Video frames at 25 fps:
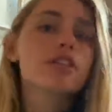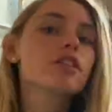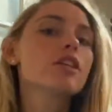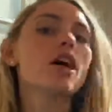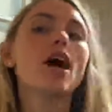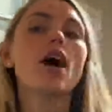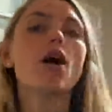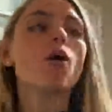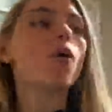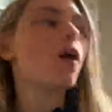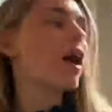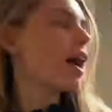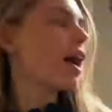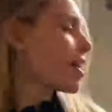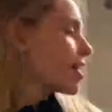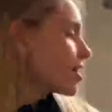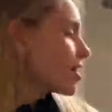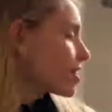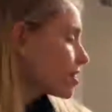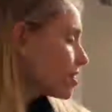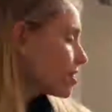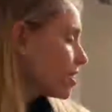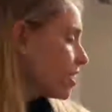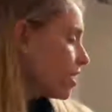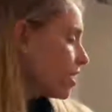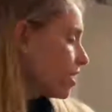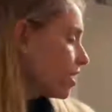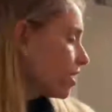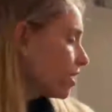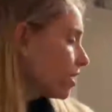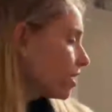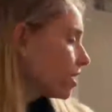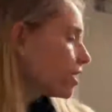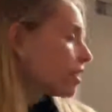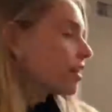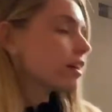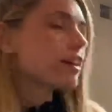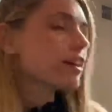So I
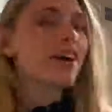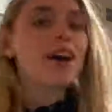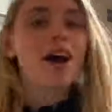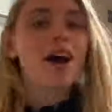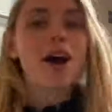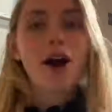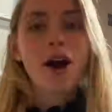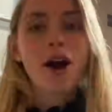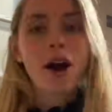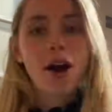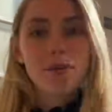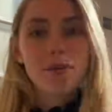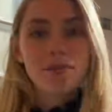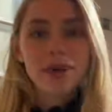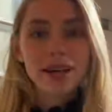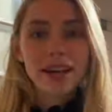think our